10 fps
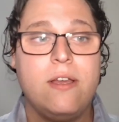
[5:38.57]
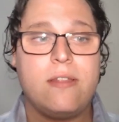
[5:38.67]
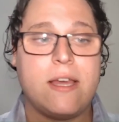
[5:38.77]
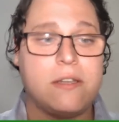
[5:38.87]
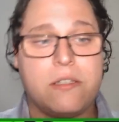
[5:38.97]

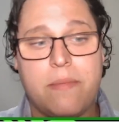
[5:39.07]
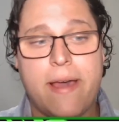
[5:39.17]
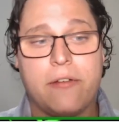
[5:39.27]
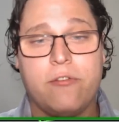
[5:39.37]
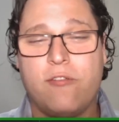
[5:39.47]
That doesn't
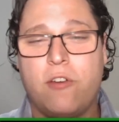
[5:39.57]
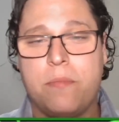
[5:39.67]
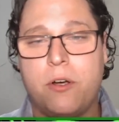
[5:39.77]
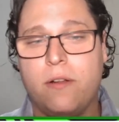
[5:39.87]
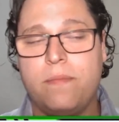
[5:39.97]
matter for
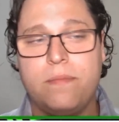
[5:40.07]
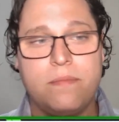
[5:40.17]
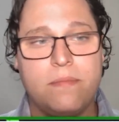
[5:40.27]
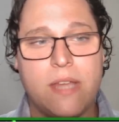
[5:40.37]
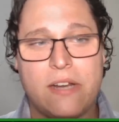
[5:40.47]
football.
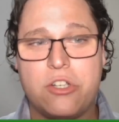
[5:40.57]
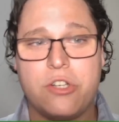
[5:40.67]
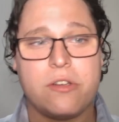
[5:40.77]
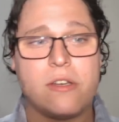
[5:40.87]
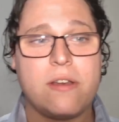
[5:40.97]
That
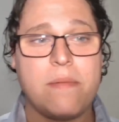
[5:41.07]
shouldn't